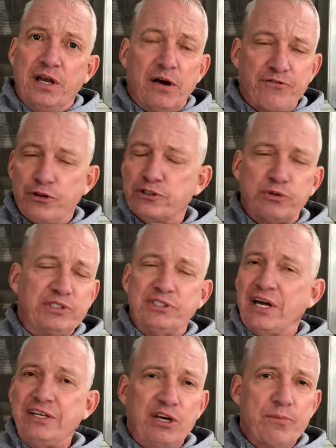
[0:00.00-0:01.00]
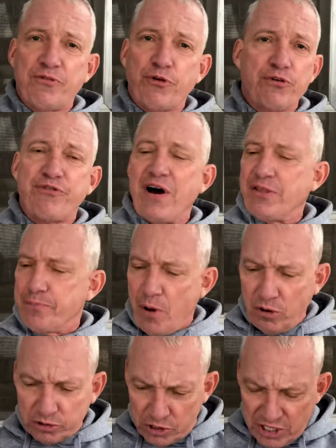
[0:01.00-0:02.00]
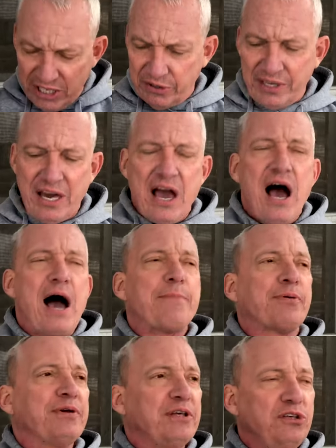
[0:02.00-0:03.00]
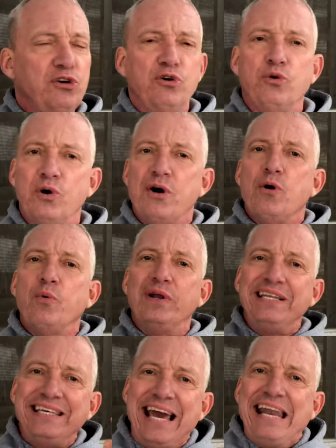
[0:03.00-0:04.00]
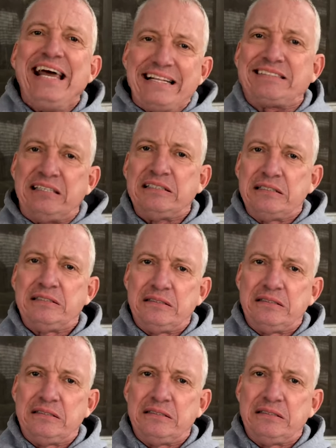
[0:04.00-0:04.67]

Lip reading: "For this reason, I kneel before the Father." Paul's kneeling. "I pray that you would get it.